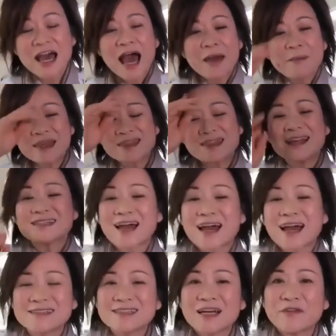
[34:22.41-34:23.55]
I mean, these kind
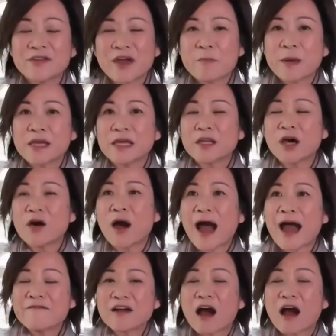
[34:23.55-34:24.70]
of stuff are there. But,
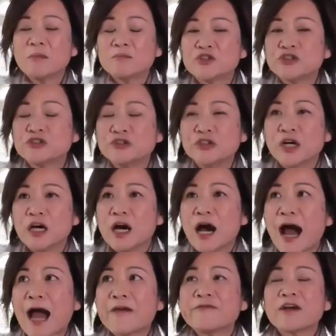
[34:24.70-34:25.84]
I've come
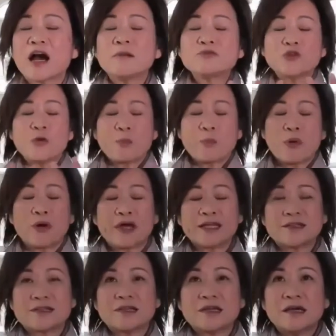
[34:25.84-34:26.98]
to a point